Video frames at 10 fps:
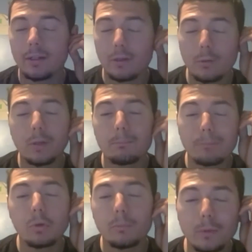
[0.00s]
You know, you can
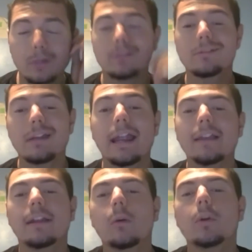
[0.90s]
boo him, you can
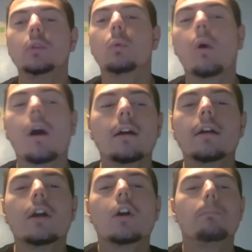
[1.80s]
chant like all you want,
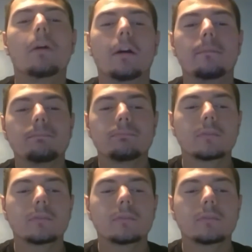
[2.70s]
but